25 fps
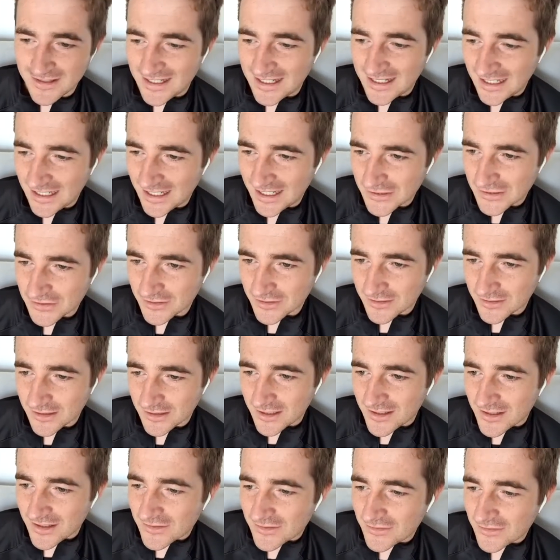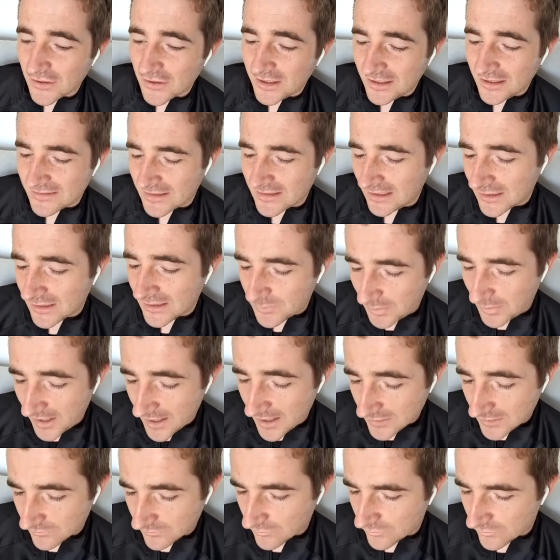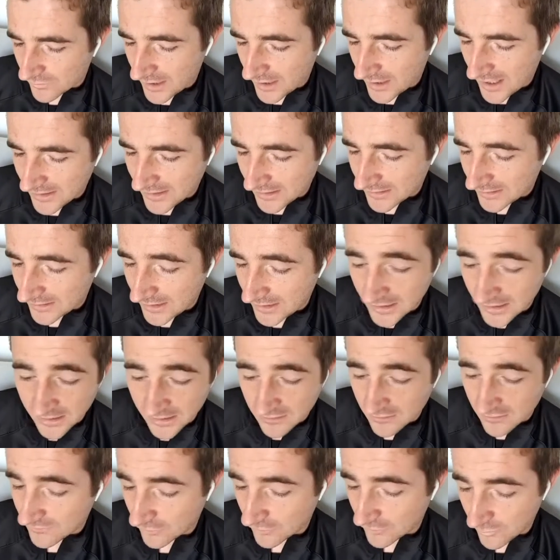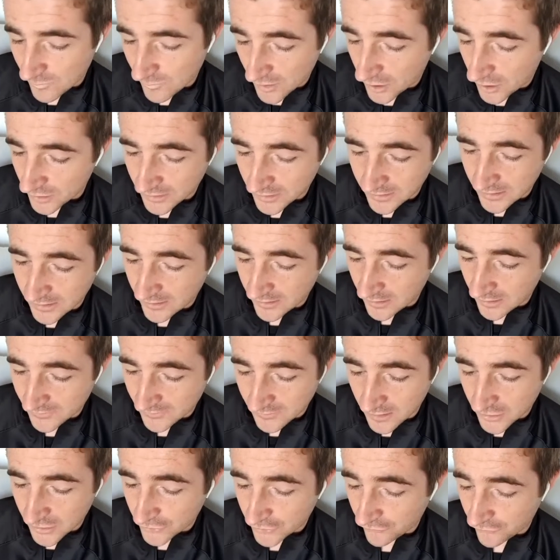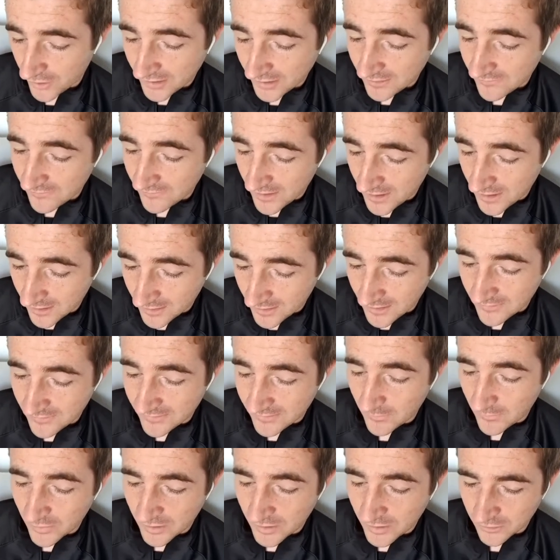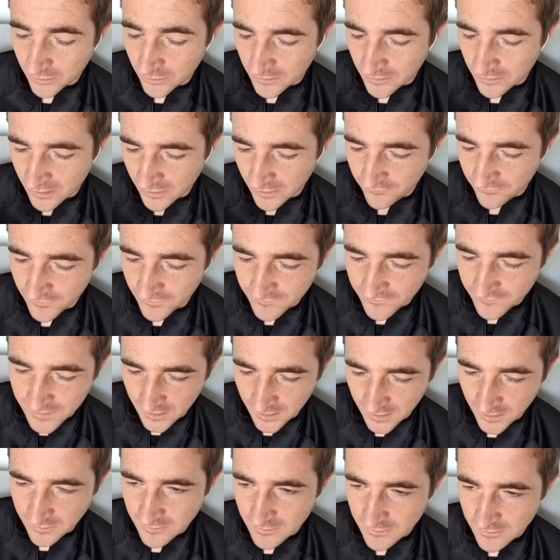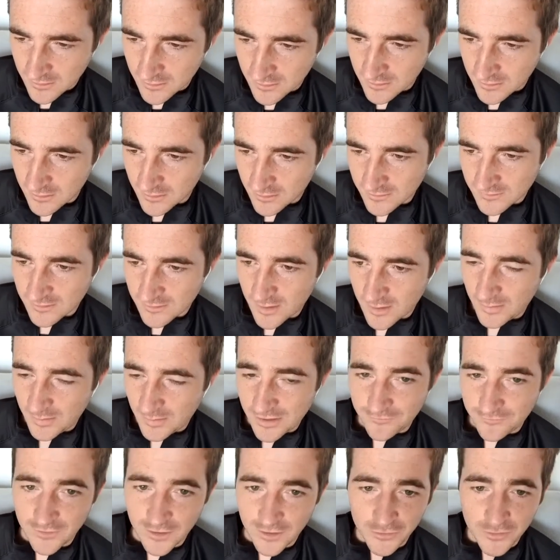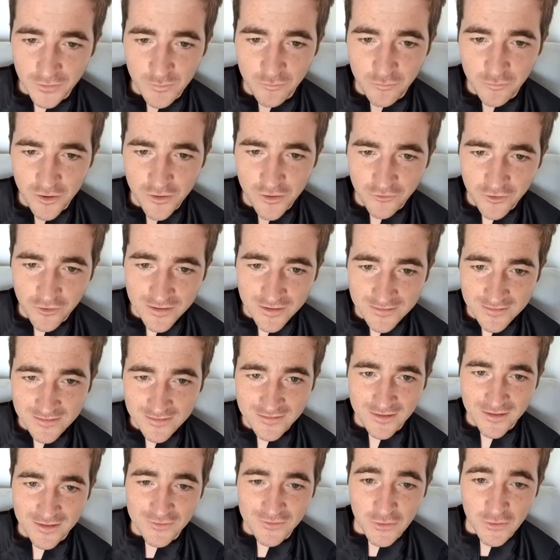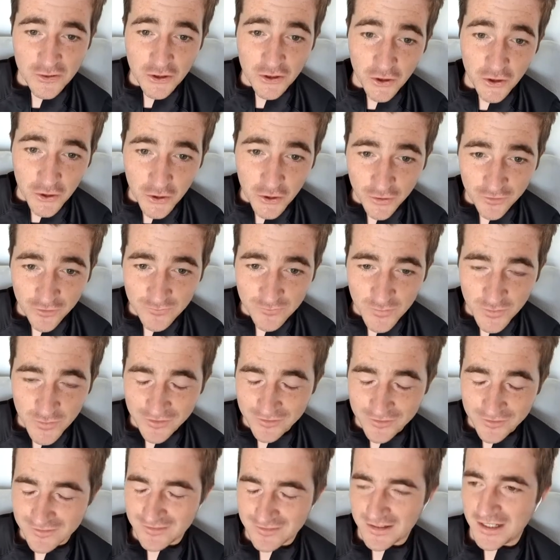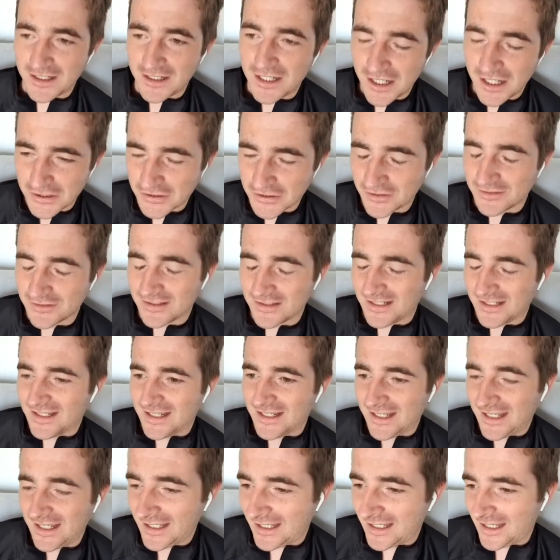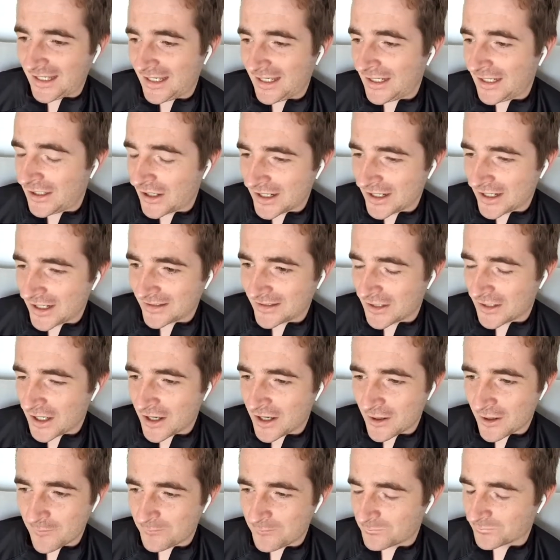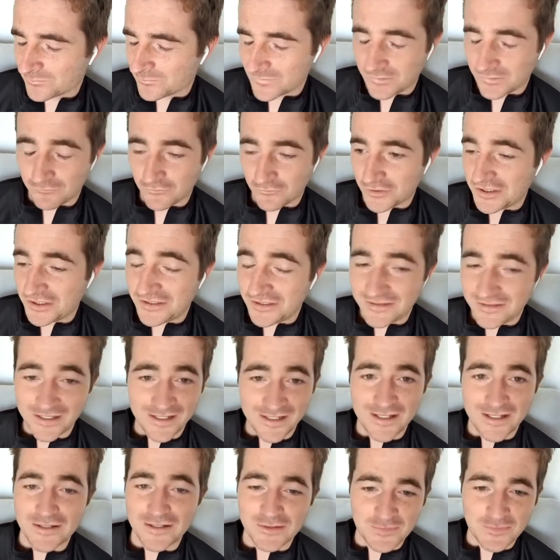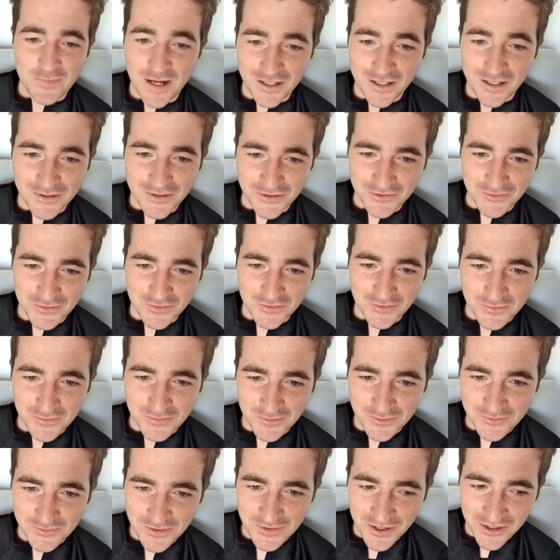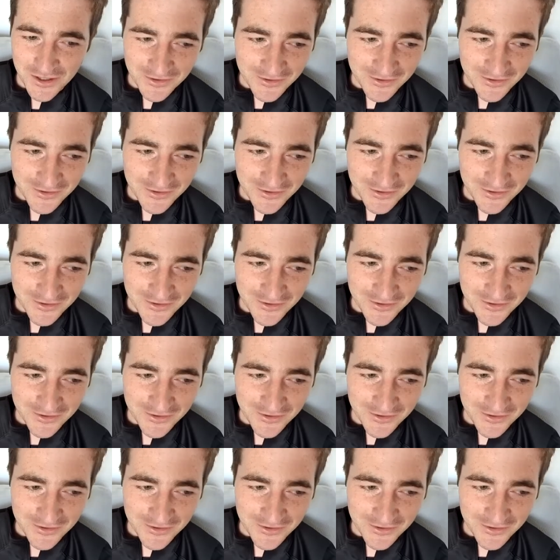a legend. So these players were all there, and then yeah, they just took me on, and then I started training there. And then when I got to like 15, I started playing for London Progress. So John Kaufman, legend, he like ridiculous passion, as we all know,